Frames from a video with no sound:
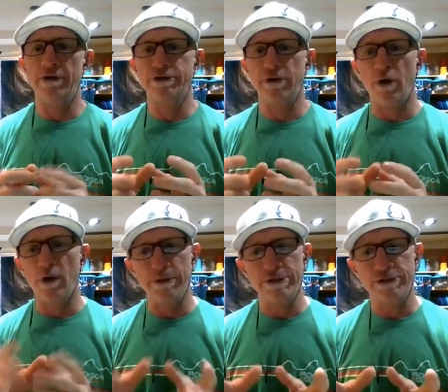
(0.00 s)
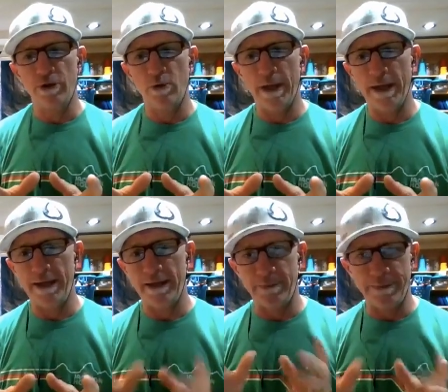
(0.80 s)
there's almost no
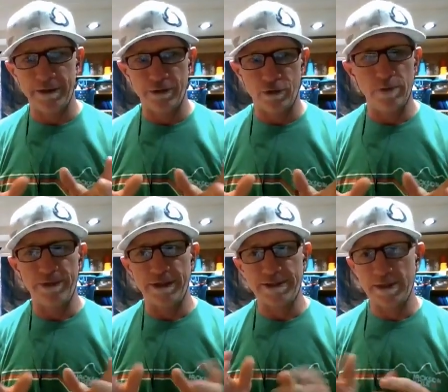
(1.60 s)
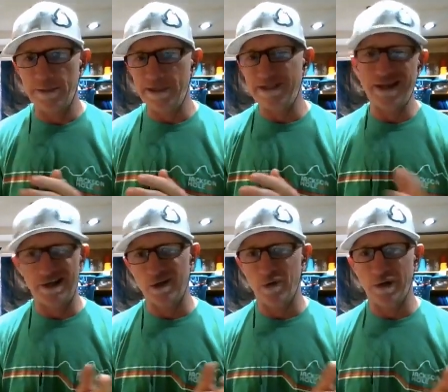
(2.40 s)
way in a bigger group that somebody's
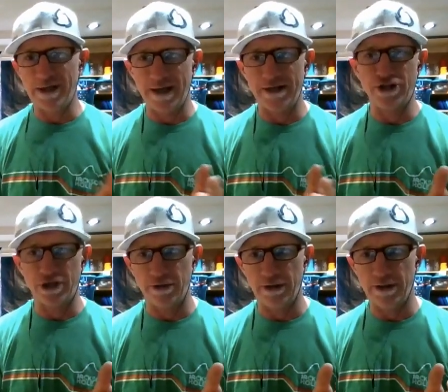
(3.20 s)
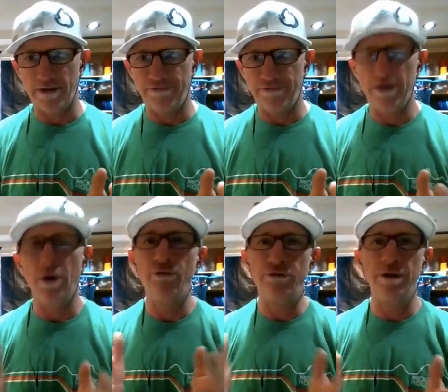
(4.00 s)
not going kind of generally line of flight.
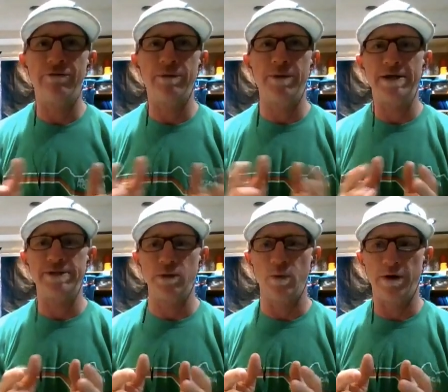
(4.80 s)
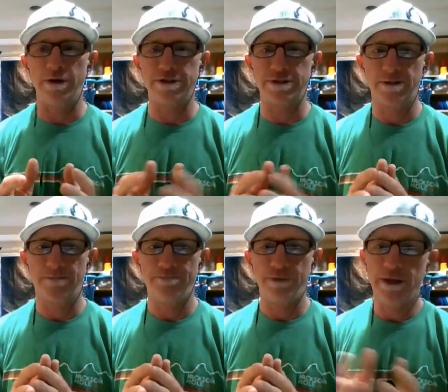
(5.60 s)
Hopefully everybody has the awareness
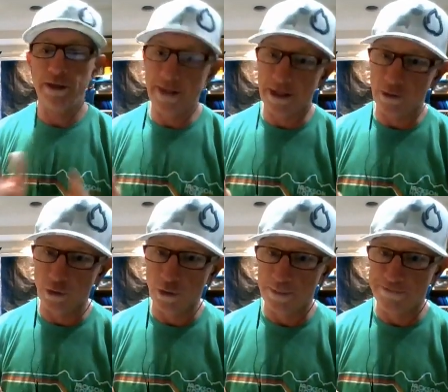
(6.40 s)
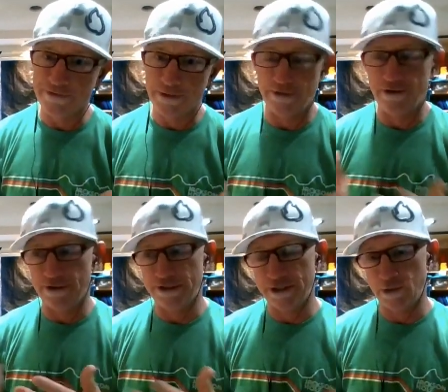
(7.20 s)
in that group of you're
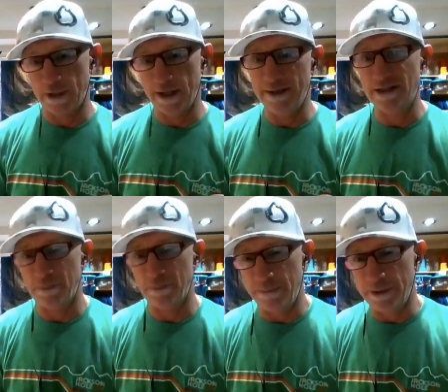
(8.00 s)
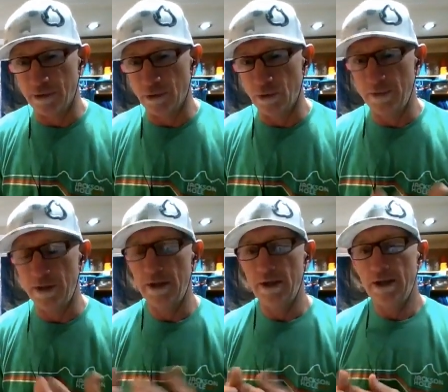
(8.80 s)
a 6-way, that's a pretty big group,
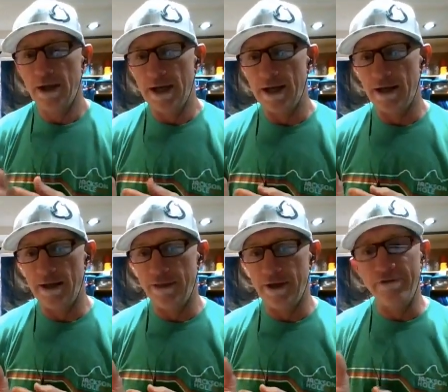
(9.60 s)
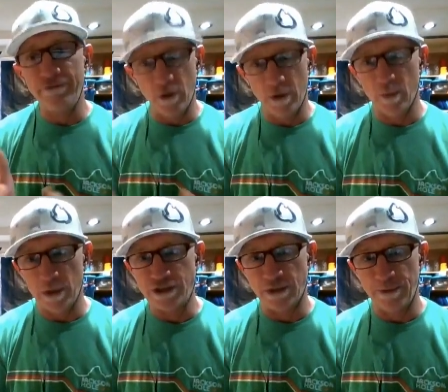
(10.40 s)
of knowing
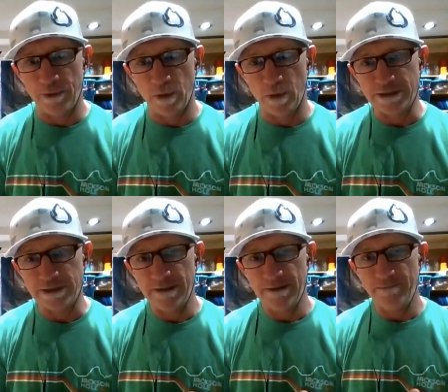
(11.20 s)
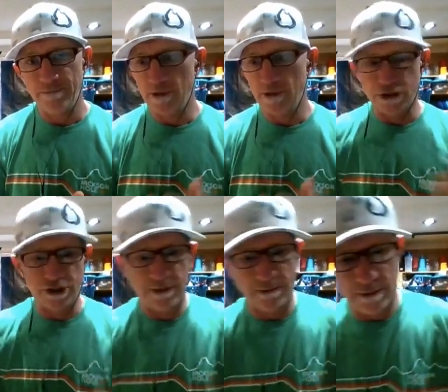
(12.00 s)
what jump run was. Oh
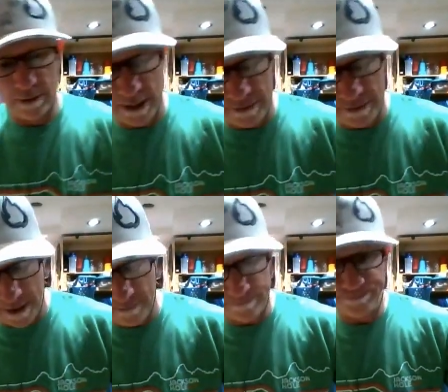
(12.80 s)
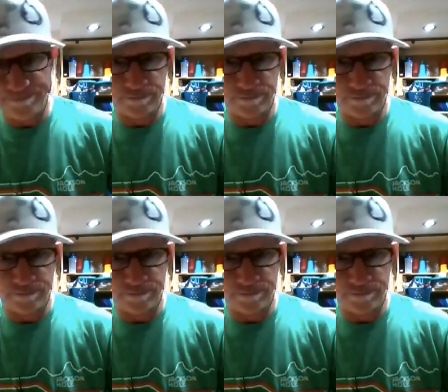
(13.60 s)
shit. And then,